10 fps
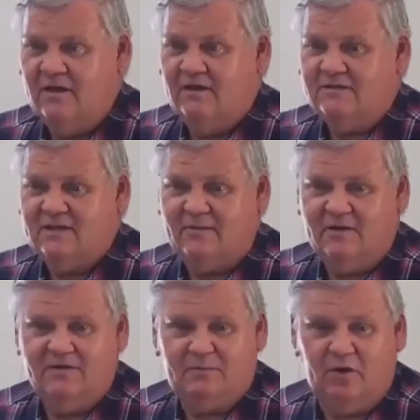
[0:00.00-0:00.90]
somebody who
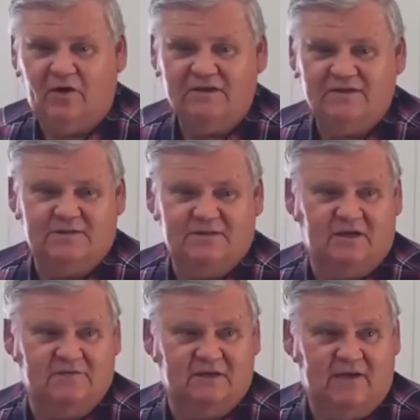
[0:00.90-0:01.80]
prides
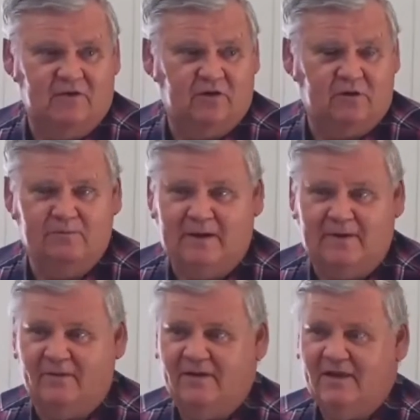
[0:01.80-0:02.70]
themselves in having a good
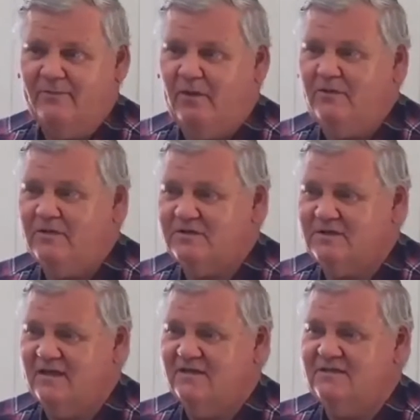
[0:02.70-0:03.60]
memory, they probably just
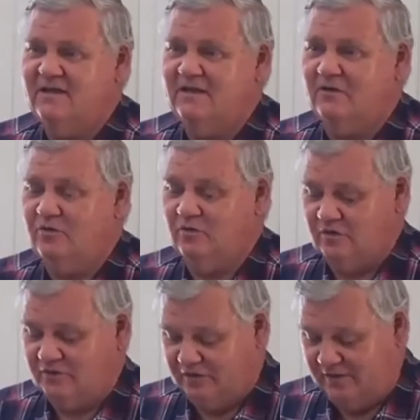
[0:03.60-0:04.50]
need to sit in a
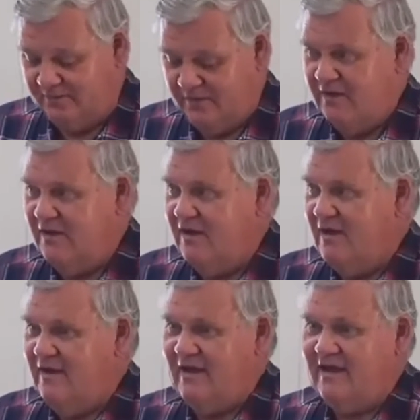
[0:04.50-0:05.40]
courtroom.
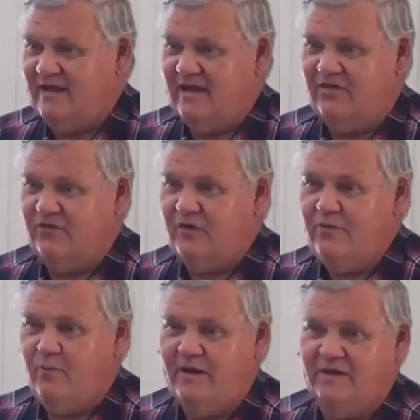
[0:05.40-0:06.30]
And they can get three
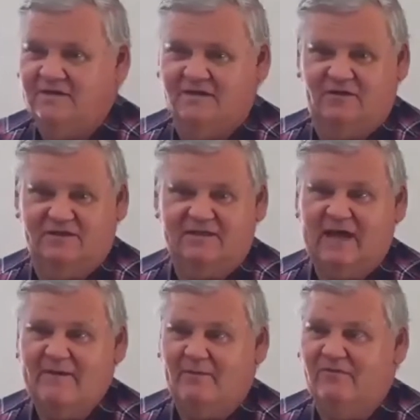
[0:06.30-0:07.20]
witnesses of the
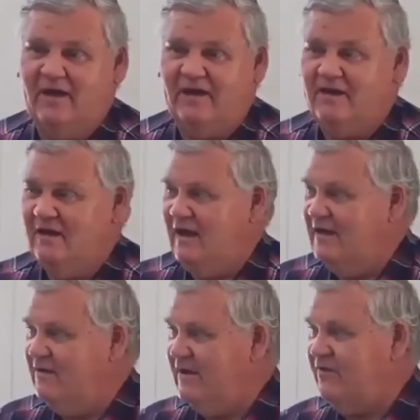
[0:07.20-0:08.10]
same event, and
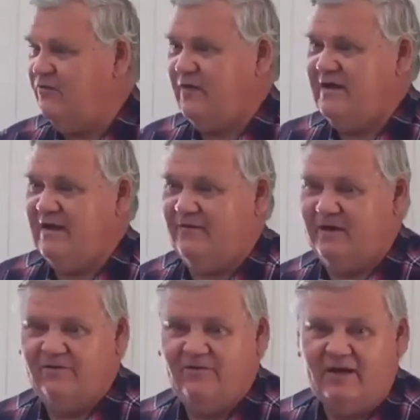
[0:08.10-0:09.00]
you get three different
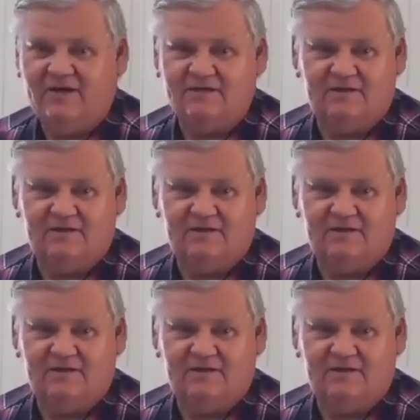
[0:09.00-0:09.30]
events,